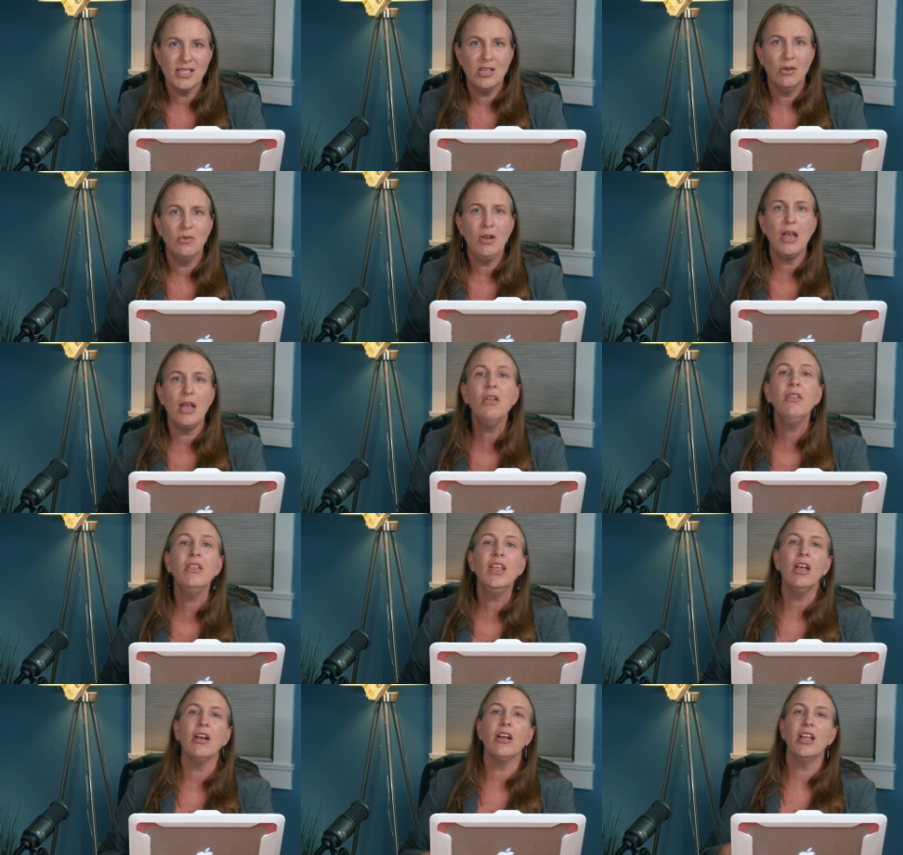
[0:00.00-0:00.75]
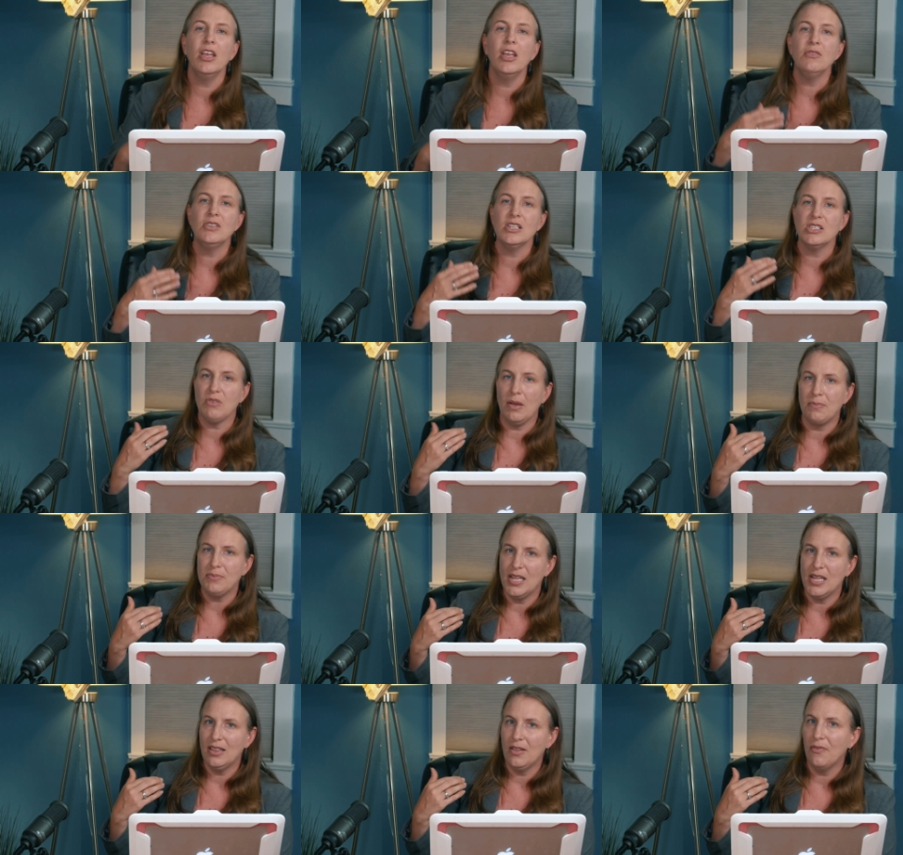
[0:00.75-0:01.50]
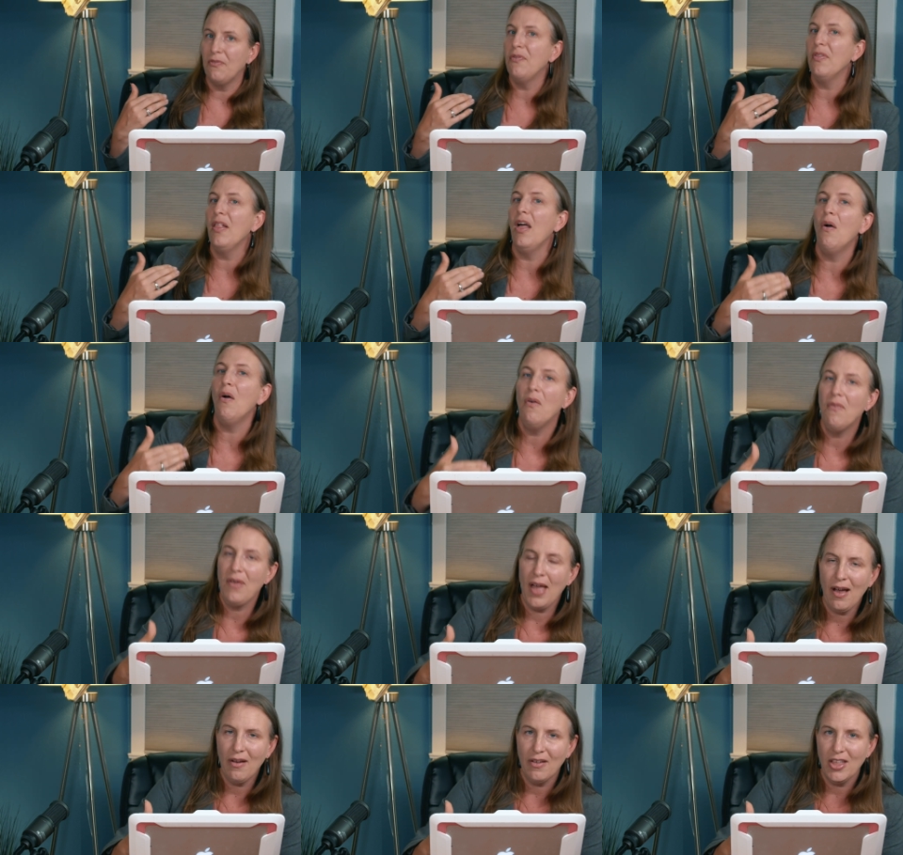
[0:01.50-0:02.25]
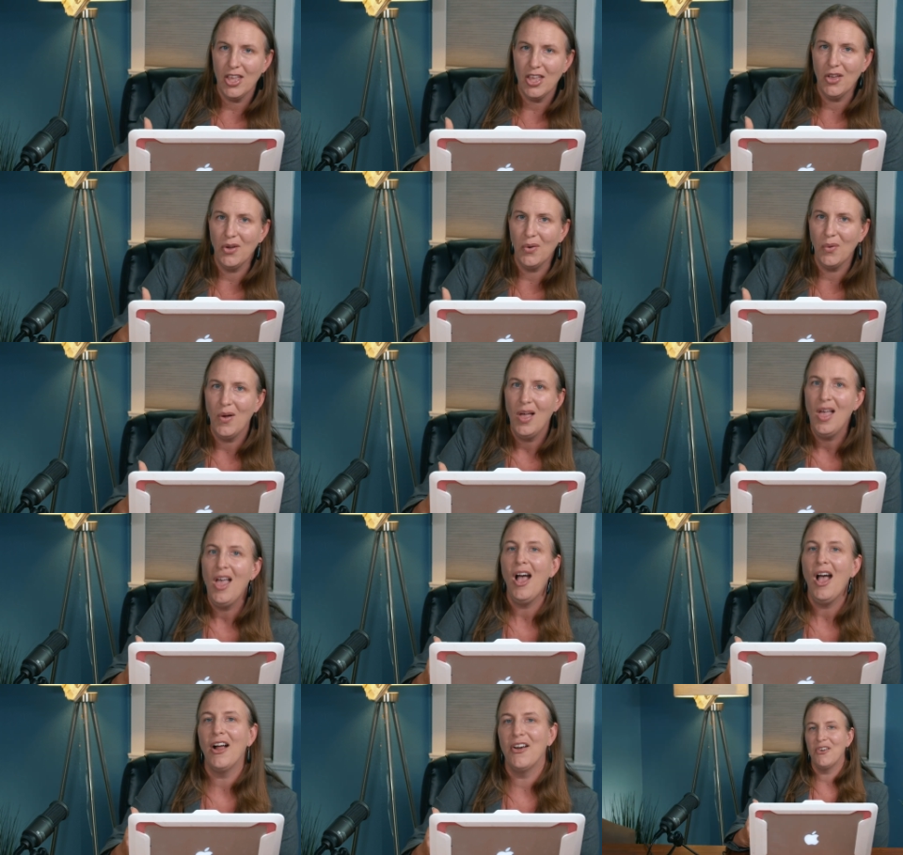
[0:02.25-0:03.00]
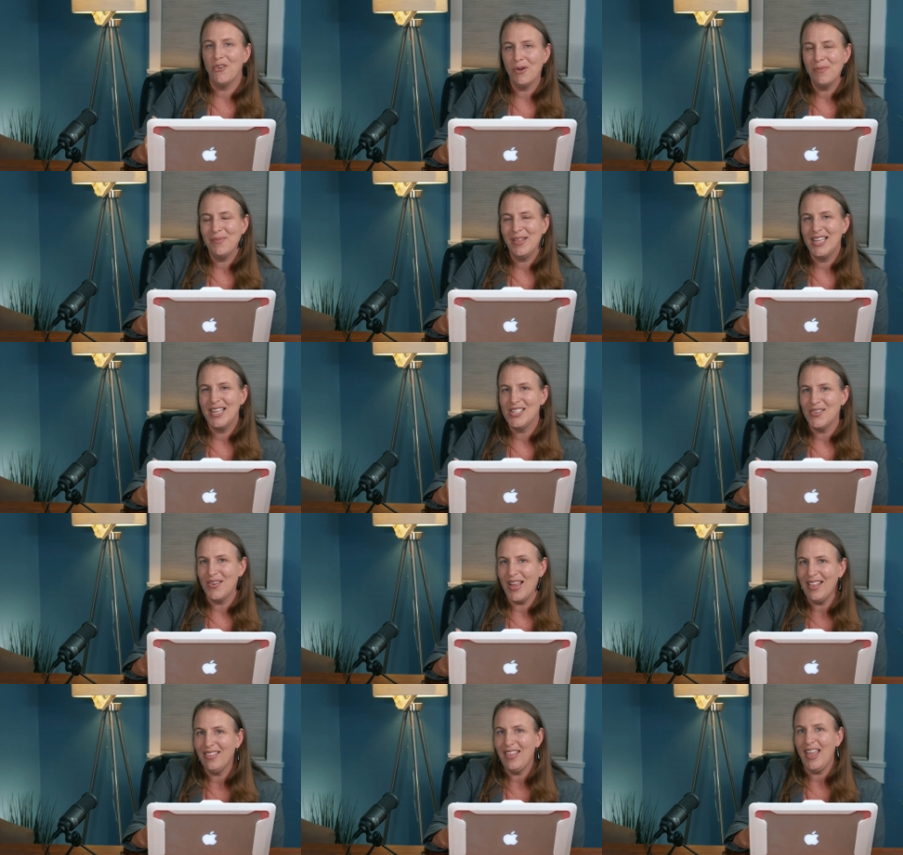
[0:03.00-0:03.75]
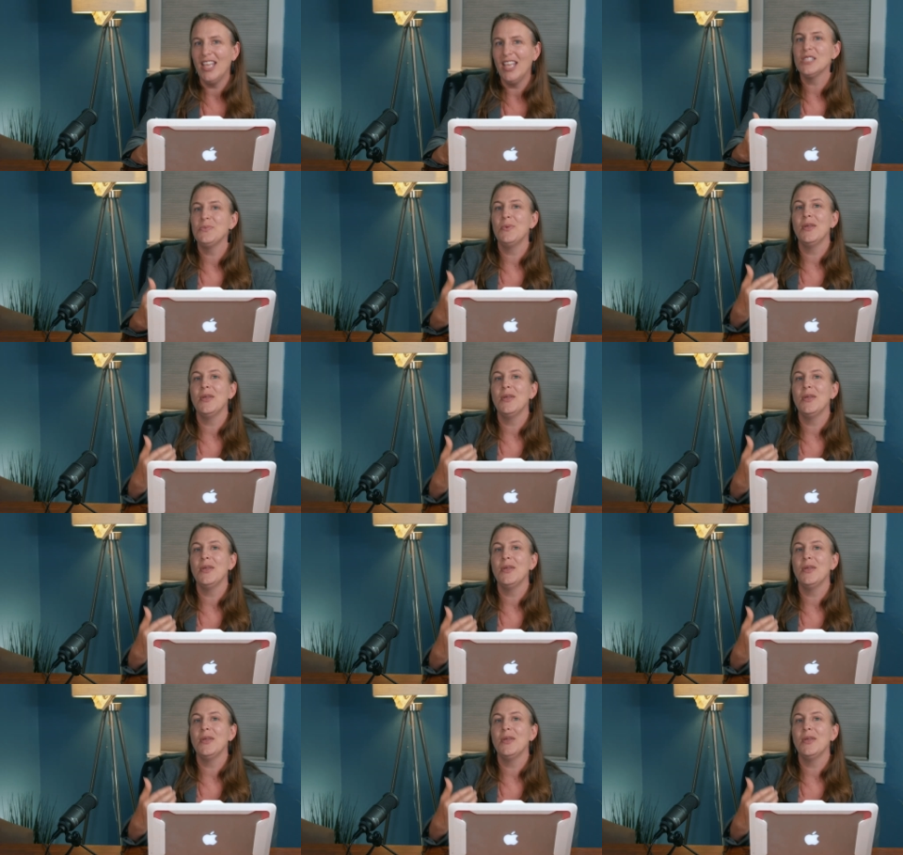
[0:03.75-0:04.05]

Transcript: So not only are you disrupting the flow of how you are normally doing things,